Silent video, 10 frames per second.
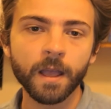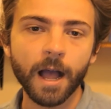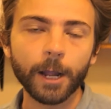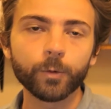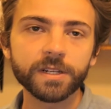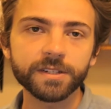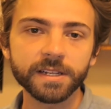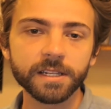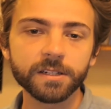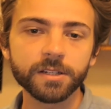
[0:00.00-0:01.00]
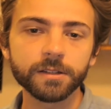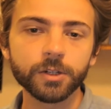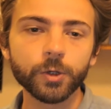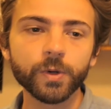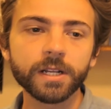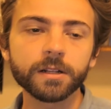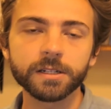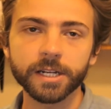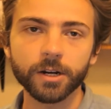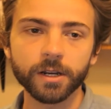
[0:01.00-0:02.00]
I went into the New
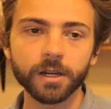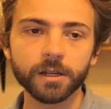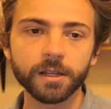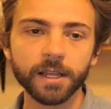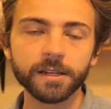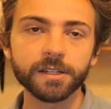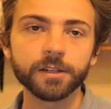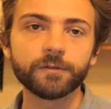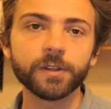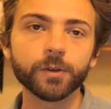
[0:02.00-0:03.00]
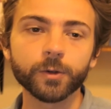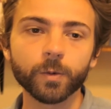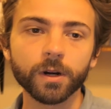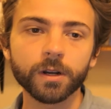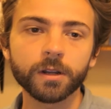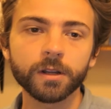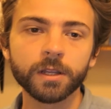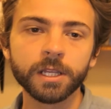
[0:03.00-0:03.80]
England area and did field work